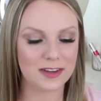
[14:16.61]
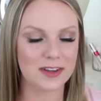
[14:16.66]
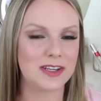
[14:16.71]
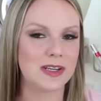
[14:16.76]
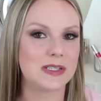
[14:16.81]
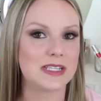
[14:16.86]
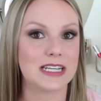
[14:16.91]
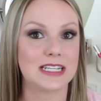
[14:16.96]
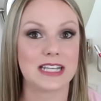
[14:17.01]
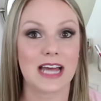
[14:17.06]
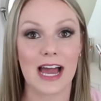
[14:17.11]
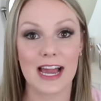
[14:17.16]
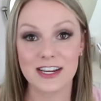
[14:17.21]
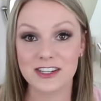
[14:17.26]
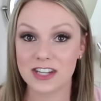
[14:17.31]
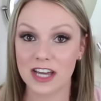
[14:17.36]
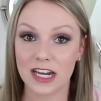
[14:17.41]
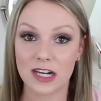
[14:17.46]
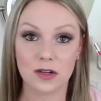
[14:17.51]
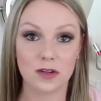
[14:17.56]
You can use it as
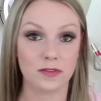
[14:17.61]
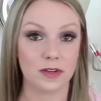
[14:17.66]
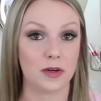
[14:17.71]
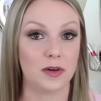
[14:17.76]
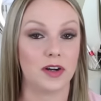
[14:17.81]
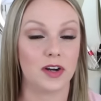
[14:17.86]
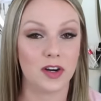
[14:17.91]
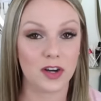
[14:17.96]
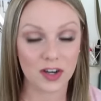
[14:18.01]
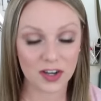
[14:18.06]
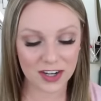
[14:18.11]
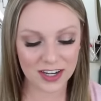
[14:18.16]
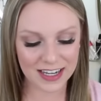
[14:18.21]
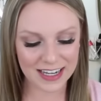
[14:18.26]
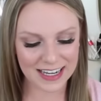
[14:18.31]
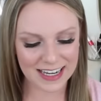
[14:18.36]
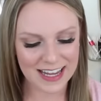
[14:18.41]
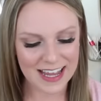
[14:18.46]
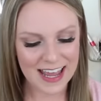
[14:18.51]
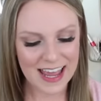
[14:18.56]
eyeshadow if you're in a
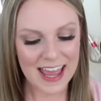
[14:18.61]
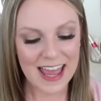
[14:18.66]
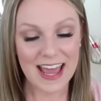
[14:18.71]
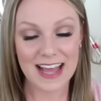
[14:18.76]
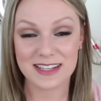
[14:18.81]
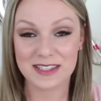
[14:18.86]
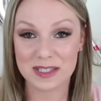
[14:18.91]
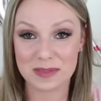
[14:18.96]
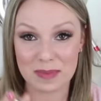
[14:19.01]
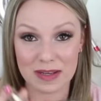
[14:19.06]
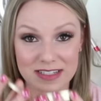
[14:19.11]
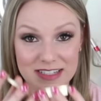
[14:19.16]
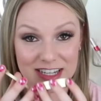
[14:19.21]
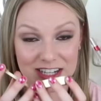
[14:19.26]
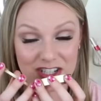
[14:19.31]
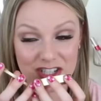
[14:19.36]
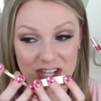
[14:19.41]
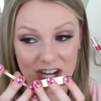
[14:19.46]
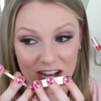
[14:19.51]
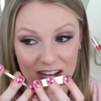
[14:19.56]
hurry. It smells
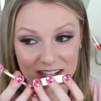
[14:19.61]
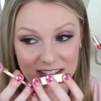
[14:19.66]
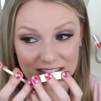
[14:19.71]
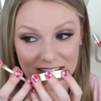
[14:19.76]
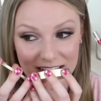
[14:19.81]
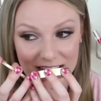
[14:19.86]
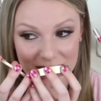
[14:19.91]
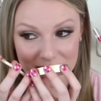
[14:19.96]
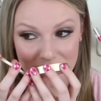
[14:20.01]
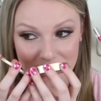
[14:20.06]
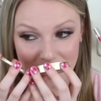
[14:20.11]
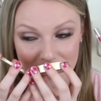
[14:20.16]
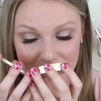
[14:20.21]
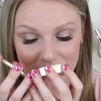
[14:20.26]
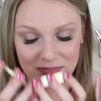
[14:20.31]
like chocolate.